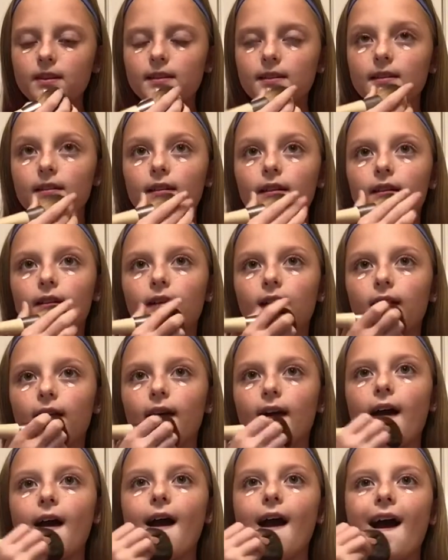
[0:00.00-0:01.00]
Oh
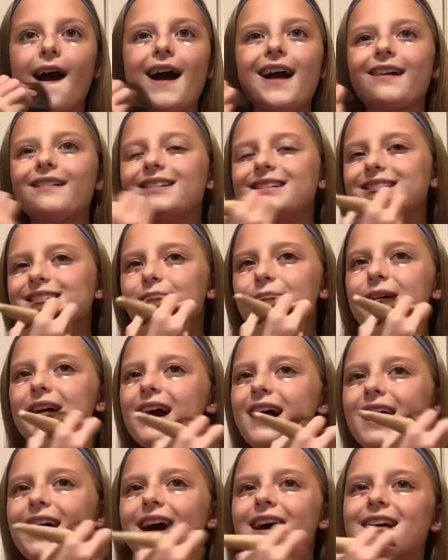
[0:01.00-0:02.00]
yeah, I always do my
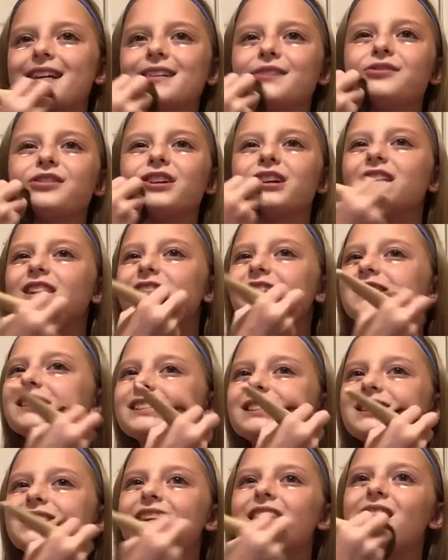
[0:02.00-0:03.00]
eyes
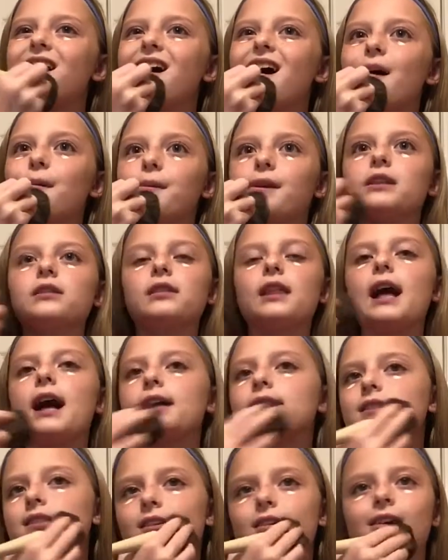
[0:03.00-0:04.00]
first. I mean
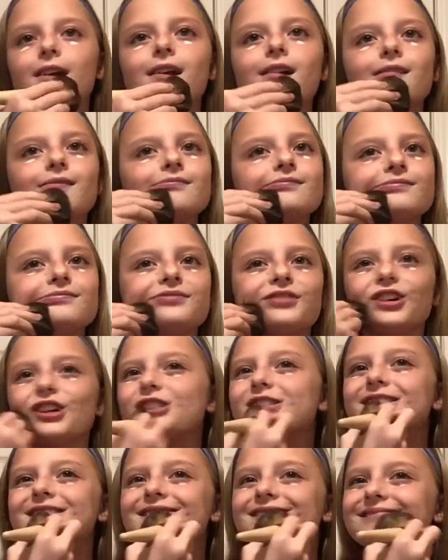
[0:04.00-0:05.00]
last, sorry,
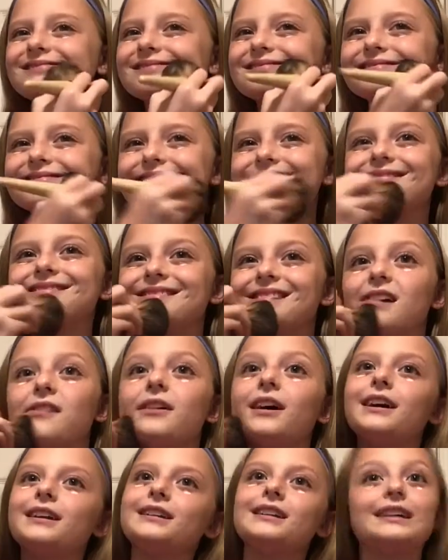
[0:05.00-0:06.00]
first. If
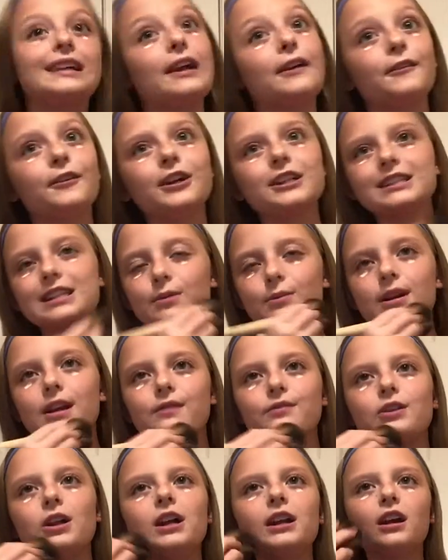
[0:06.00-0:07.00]
I did it first, I would have
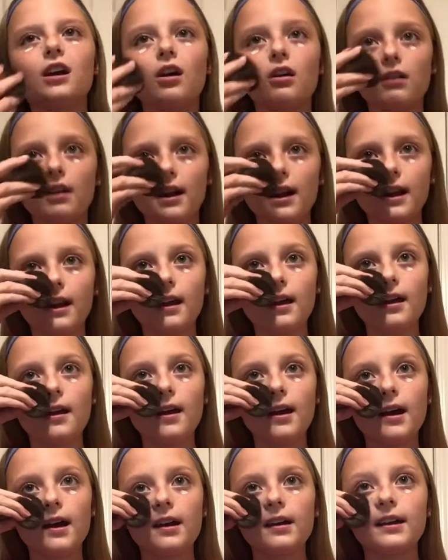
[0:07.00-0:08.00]
done it already.
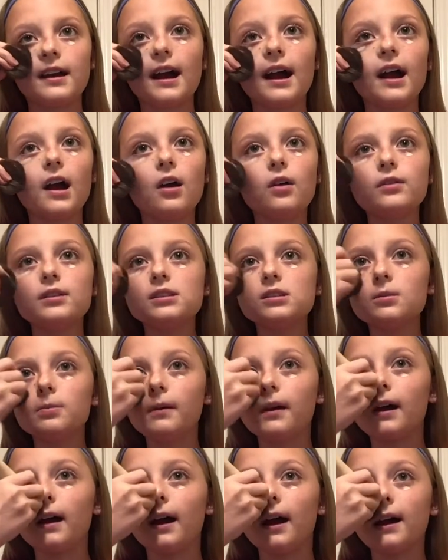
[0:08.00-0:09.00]
Yeah, I always do
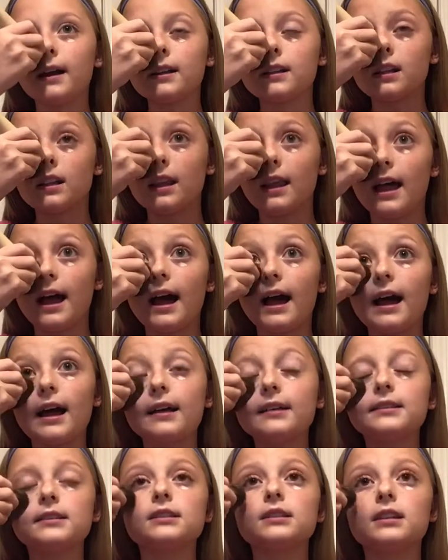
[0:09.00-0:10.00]
my eyes
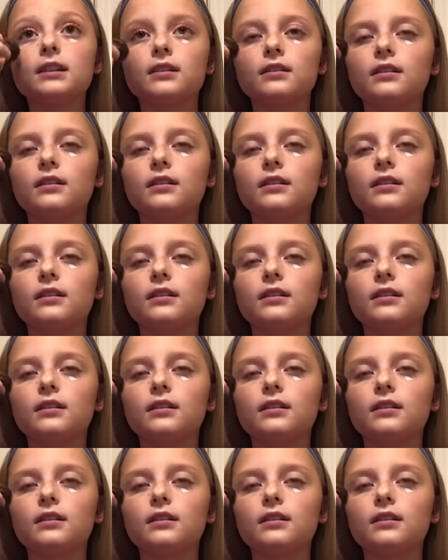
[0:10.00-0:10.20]
last.